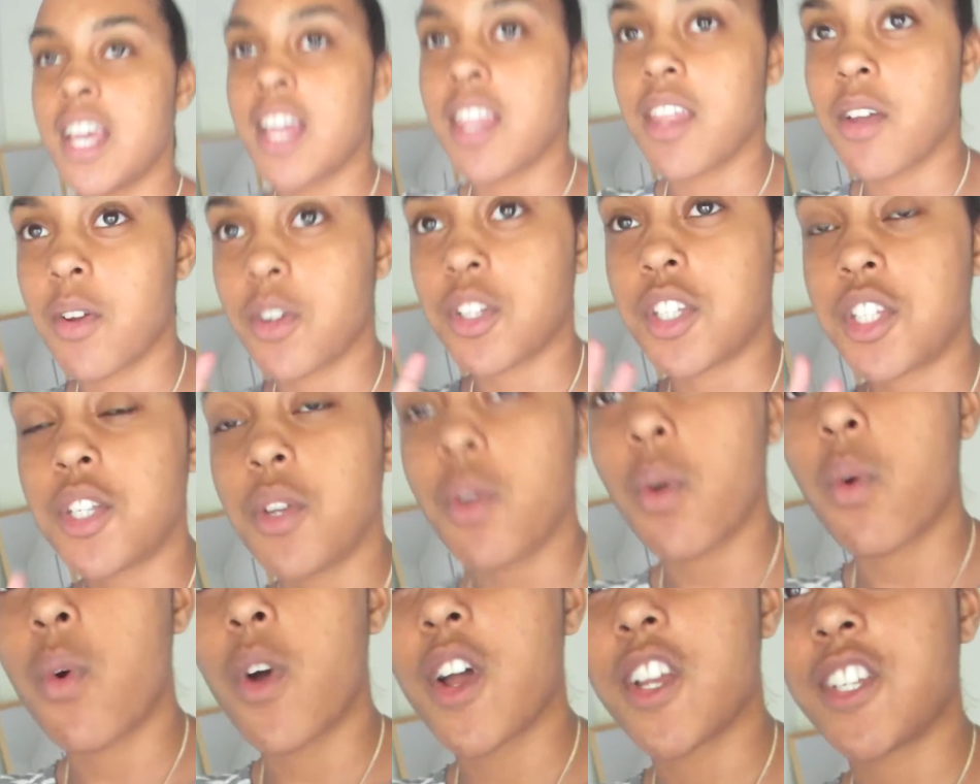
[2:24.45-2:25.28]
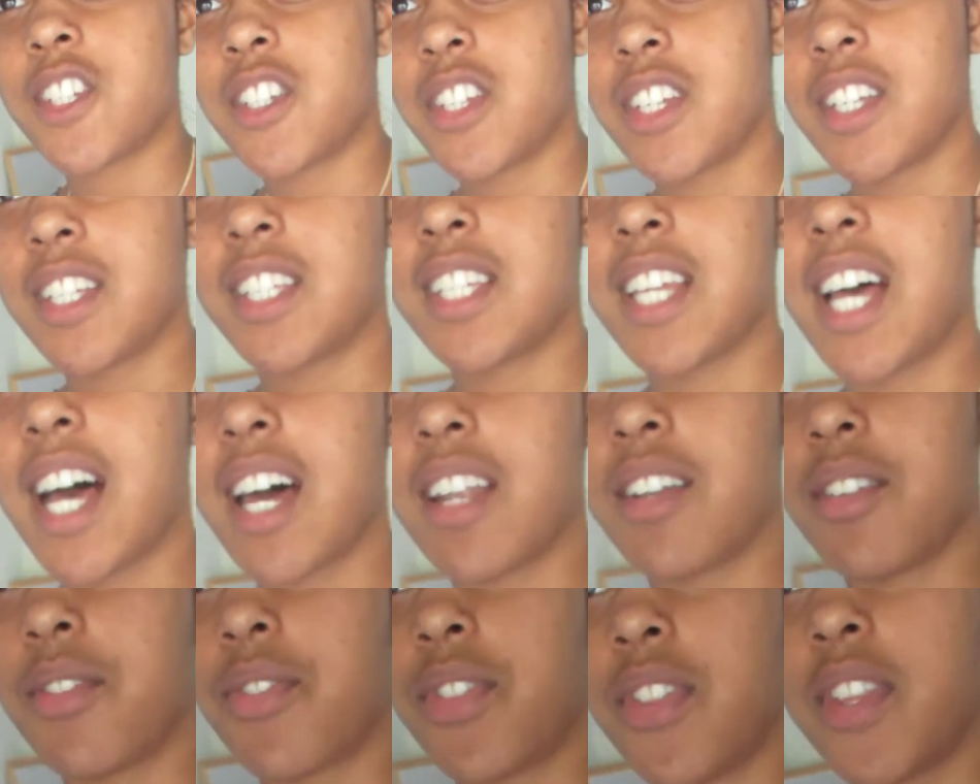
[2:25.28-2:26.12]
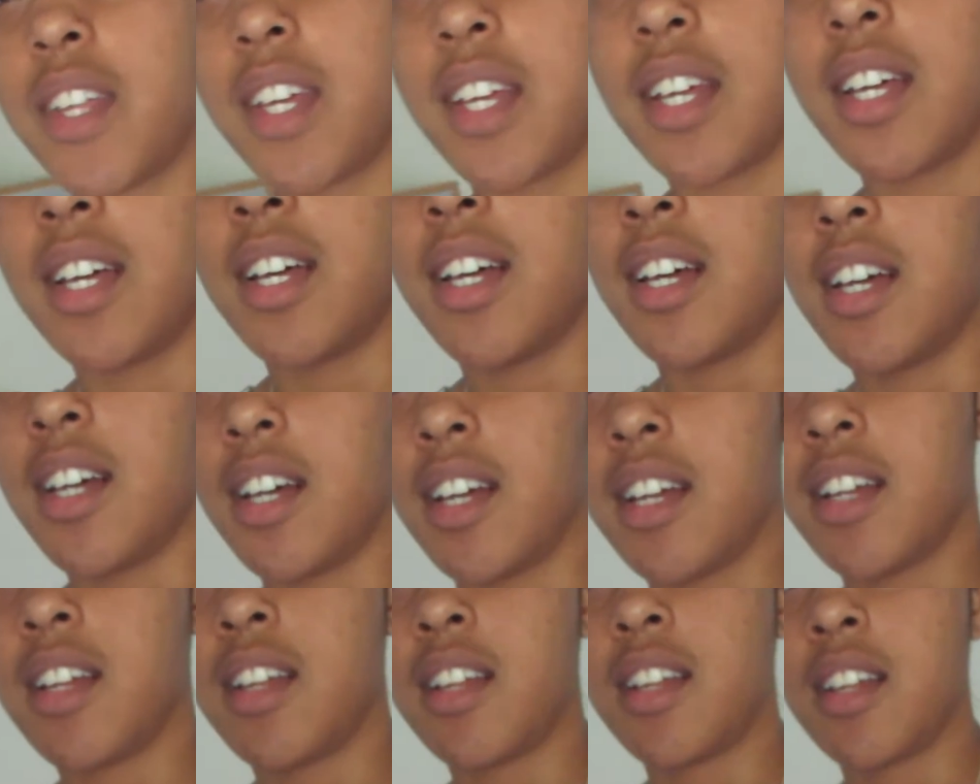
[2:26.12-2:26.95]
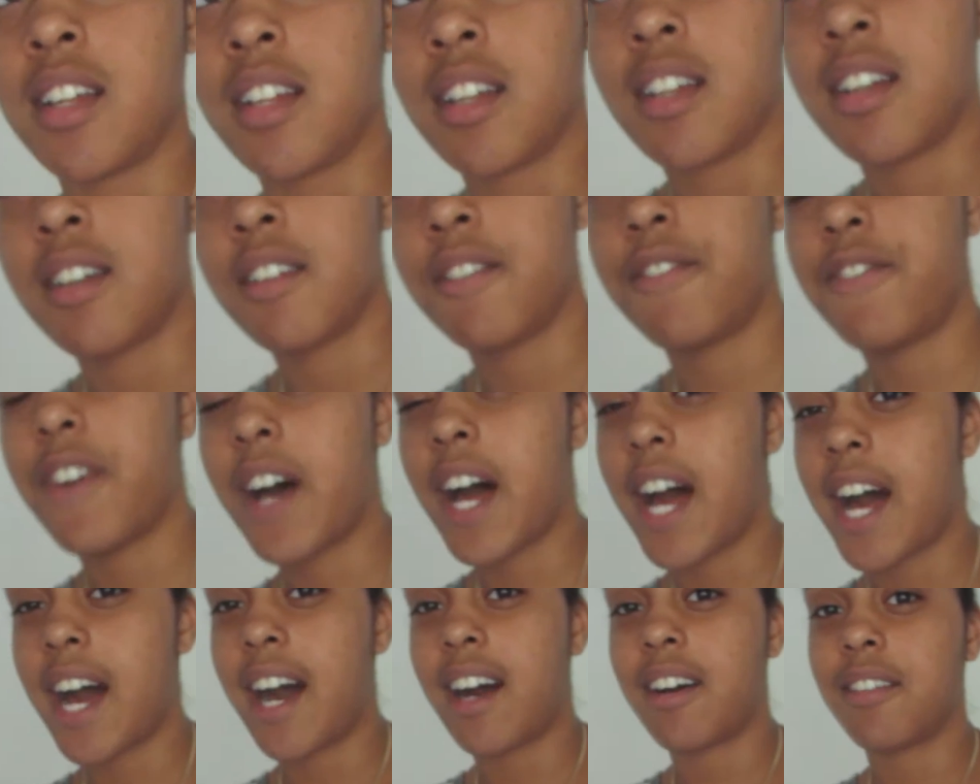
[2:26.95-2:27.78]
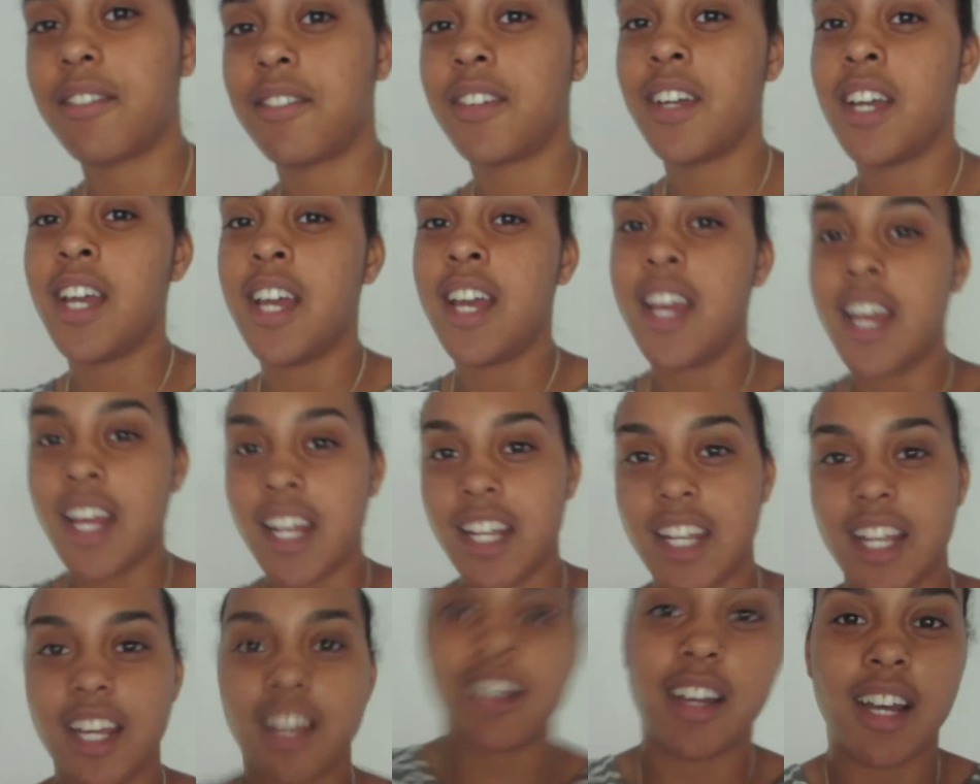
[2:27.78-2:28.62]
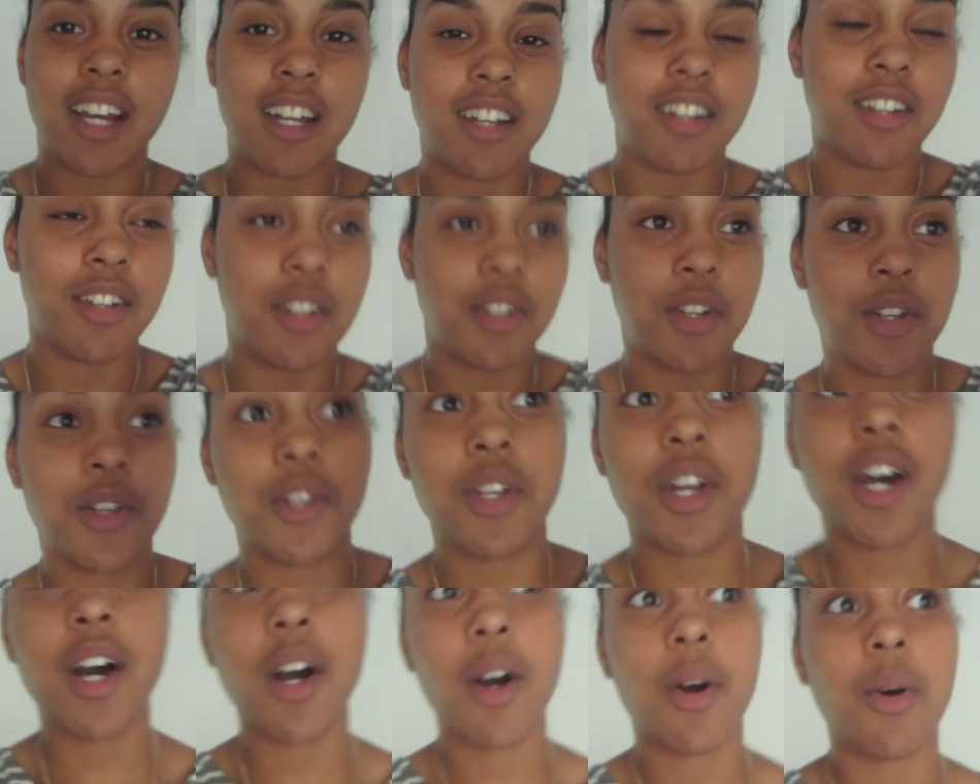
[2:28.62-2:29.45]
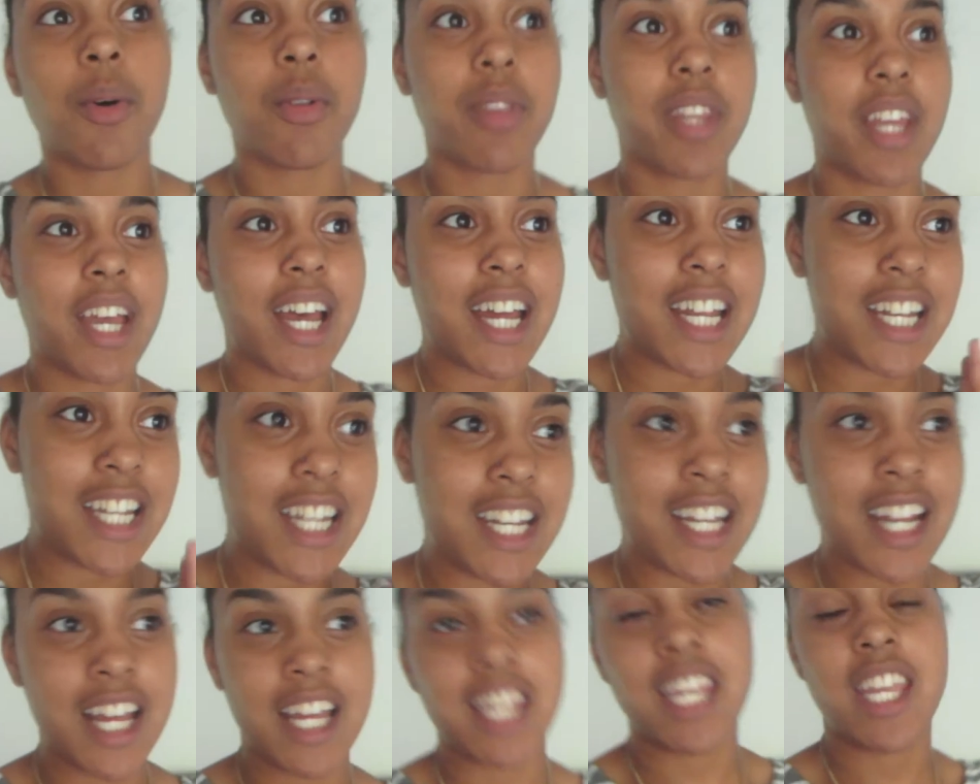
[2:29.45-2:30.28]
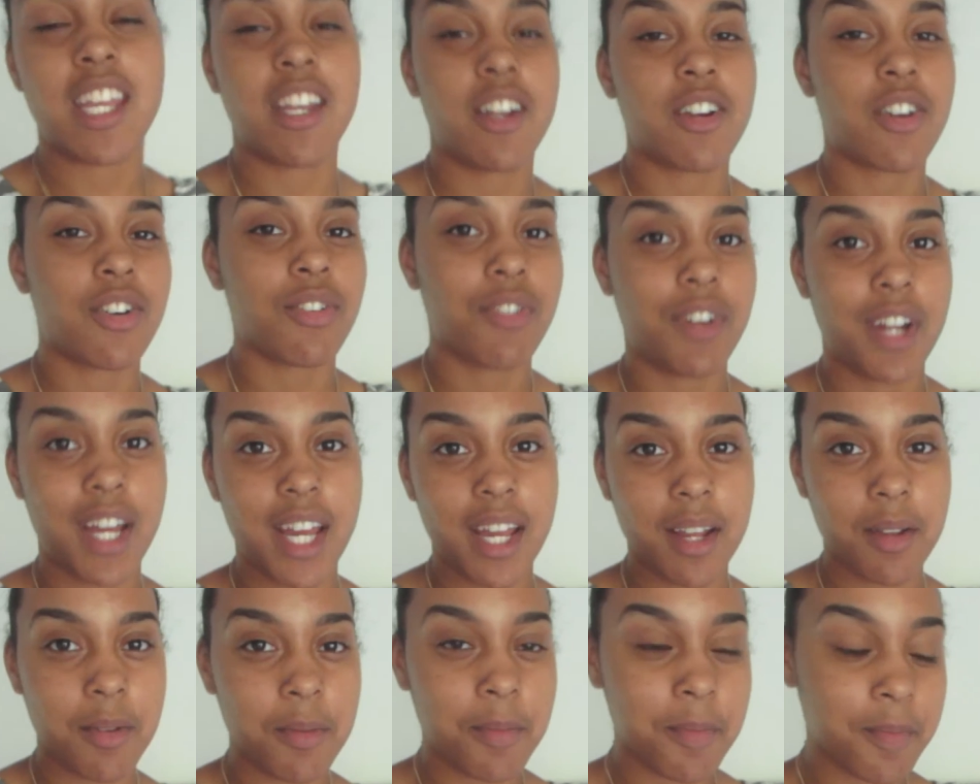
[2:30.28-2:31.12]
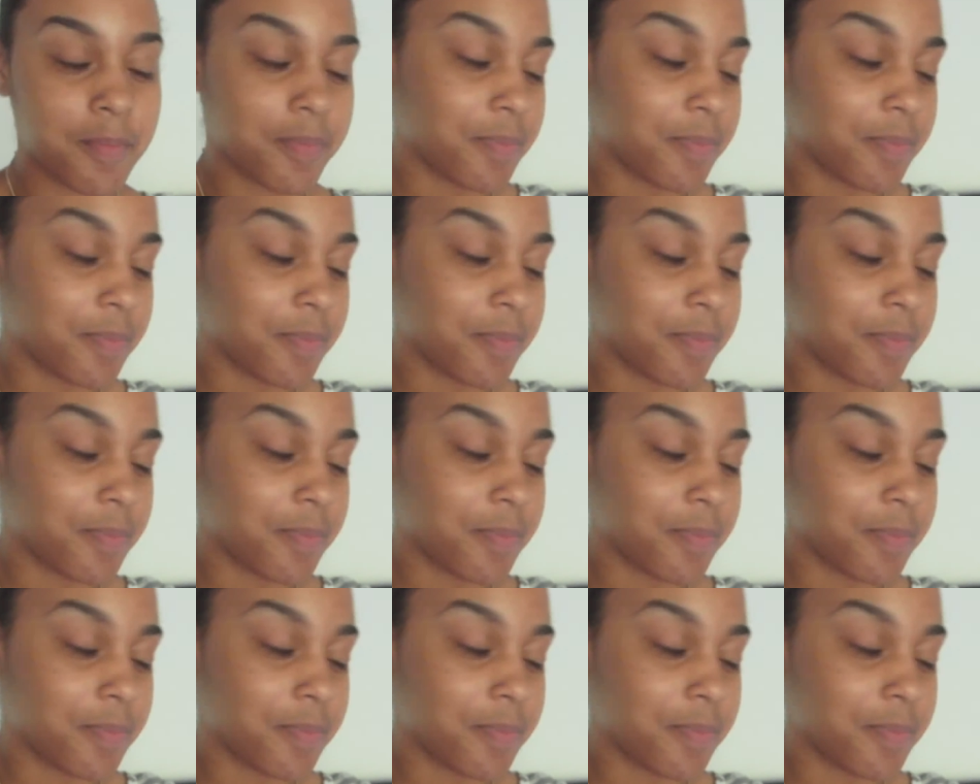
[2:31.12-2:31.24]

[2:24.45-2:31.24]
there were two questions out of the five that I know that I did not get correct